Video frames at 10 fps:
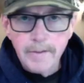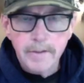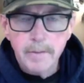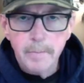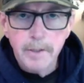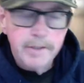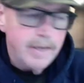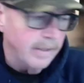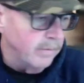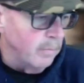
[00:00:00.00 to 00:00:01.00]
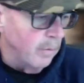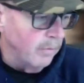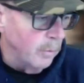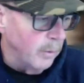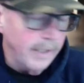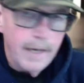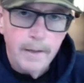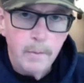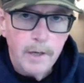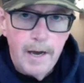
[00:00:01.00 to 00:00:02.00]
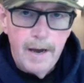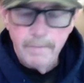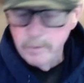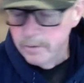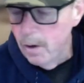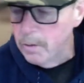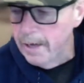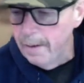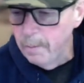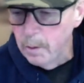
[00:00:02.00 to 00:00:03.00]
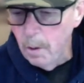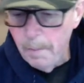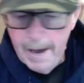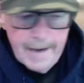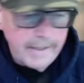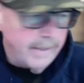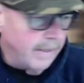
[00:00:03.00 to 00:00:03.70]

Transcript: and some insights from over the weekend and what have you. So, okay, we'll go back.